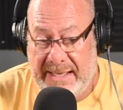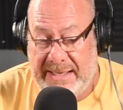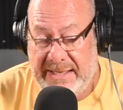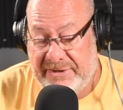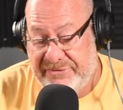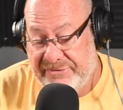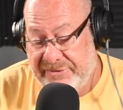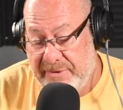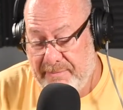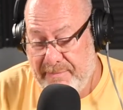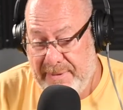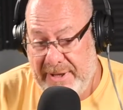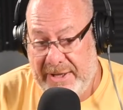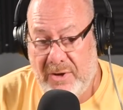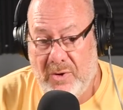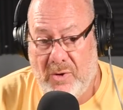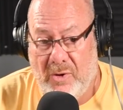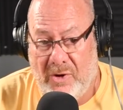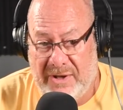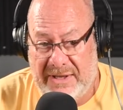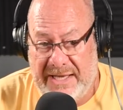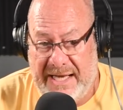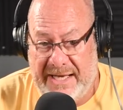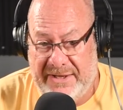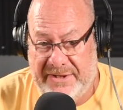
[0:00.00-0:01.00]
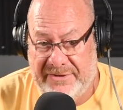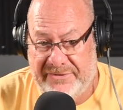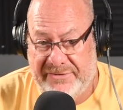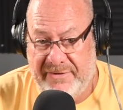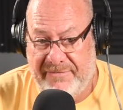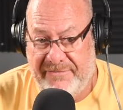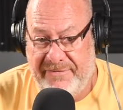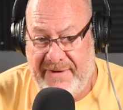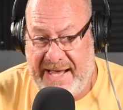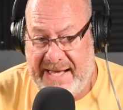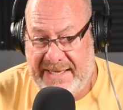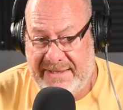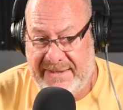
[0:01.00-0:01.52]
guess the big call out is the
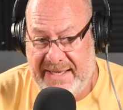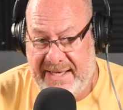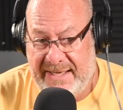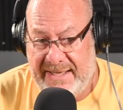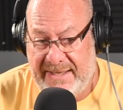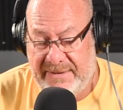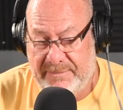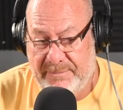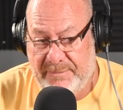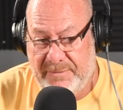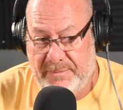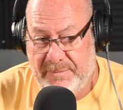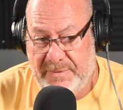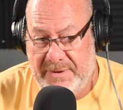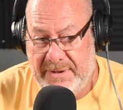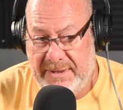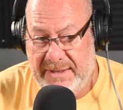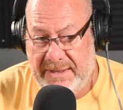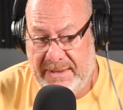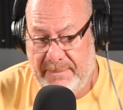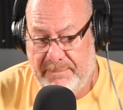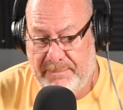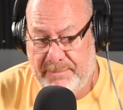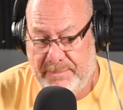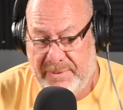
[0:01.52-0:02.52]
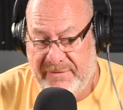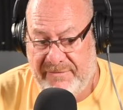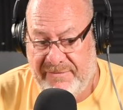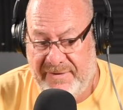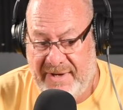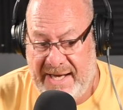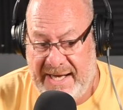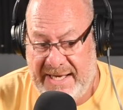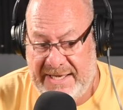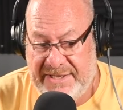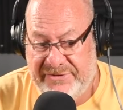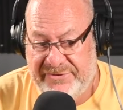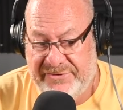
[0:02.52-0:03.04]
fact that it uh,
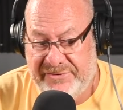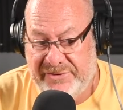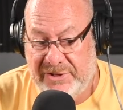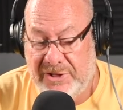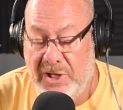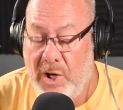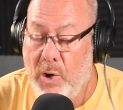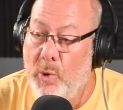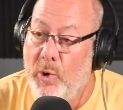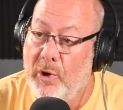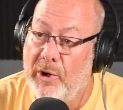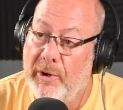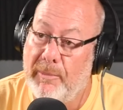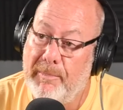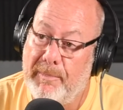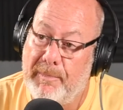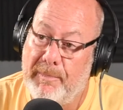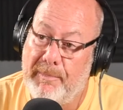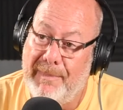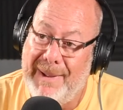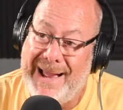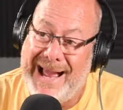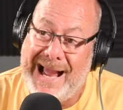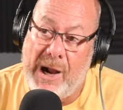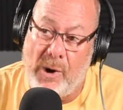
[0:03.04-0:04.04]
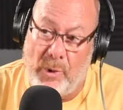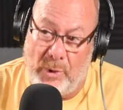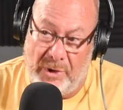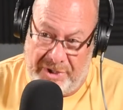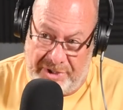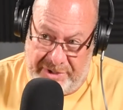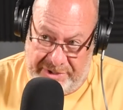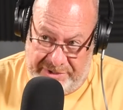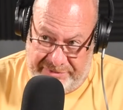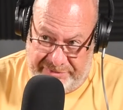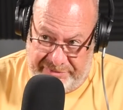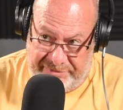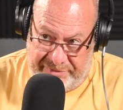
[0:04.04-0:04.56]
provides lower power
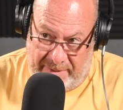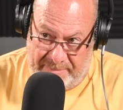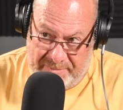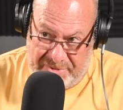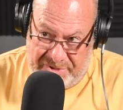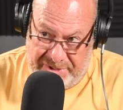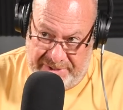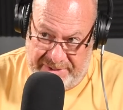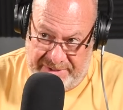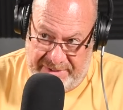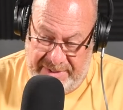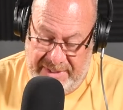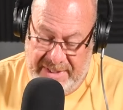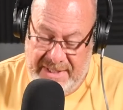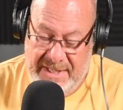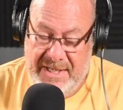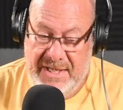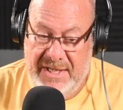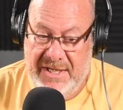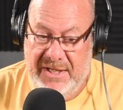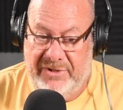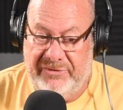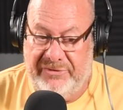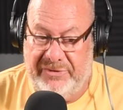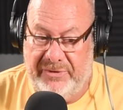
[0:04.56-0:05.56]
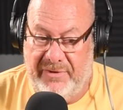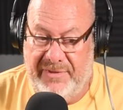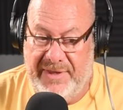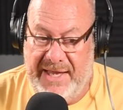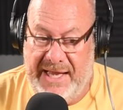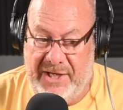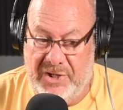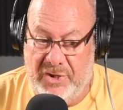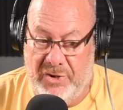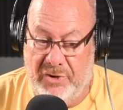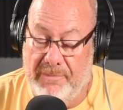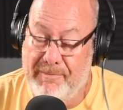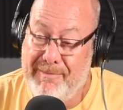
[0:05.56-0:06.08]
consumption so
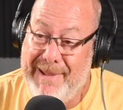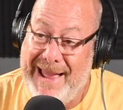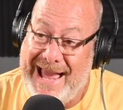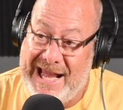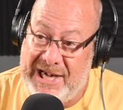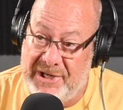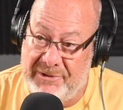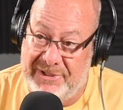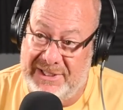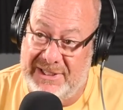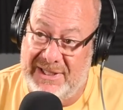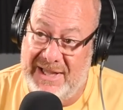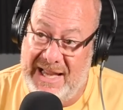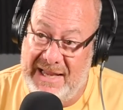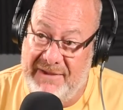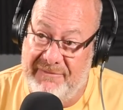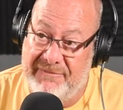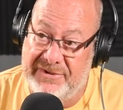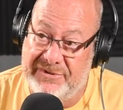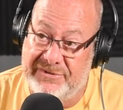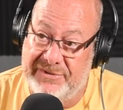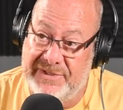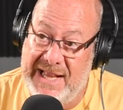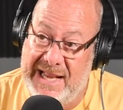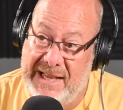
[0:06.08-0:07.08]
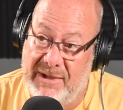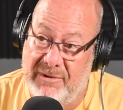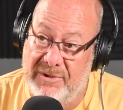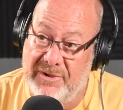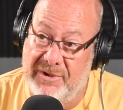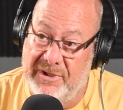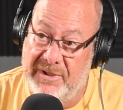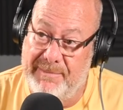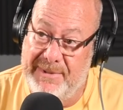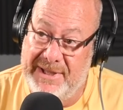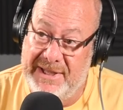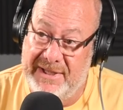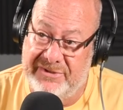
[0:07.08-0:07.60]
that your battery life is now
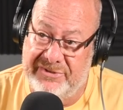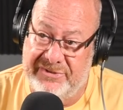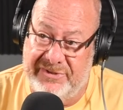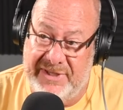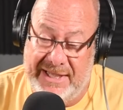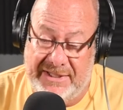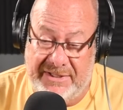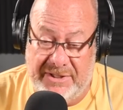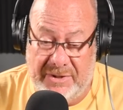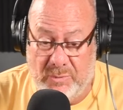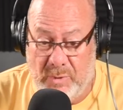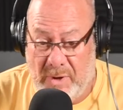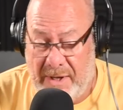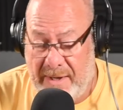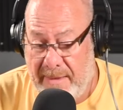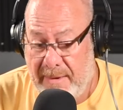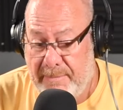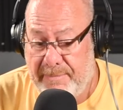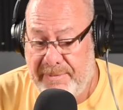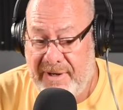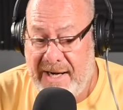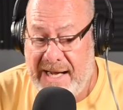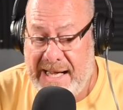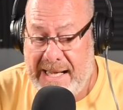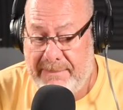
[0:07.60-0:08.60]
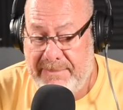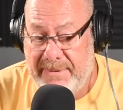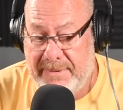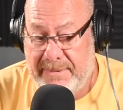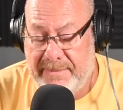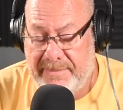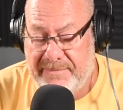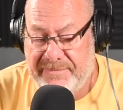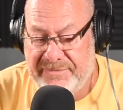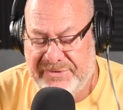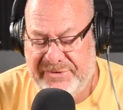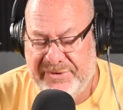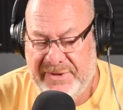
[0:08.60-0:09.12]
going to be extended. One of the
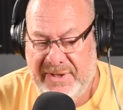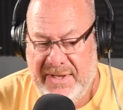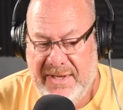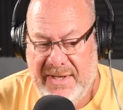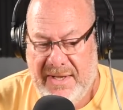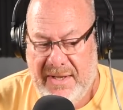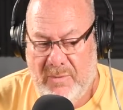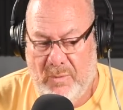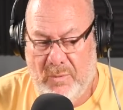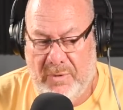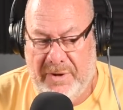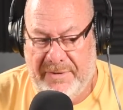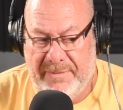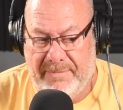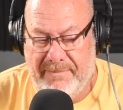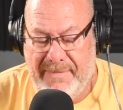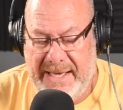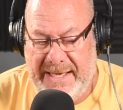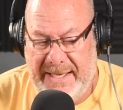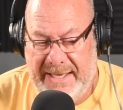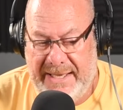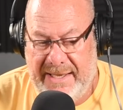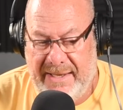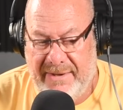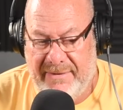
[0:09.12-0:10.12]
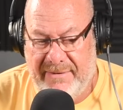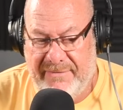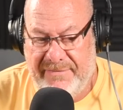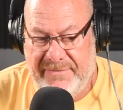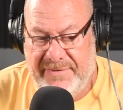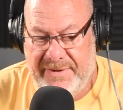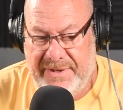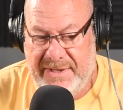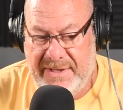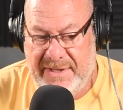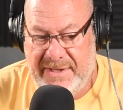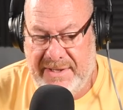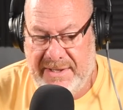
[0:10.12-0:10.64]
problems with many of
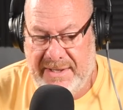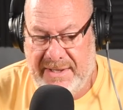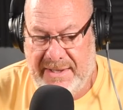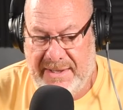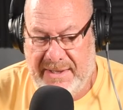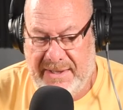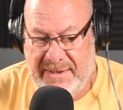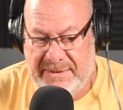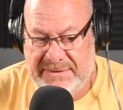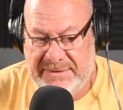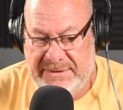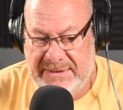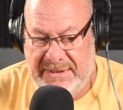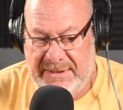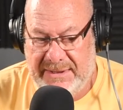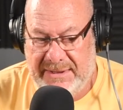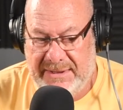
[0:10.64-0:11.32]
the uh, uh,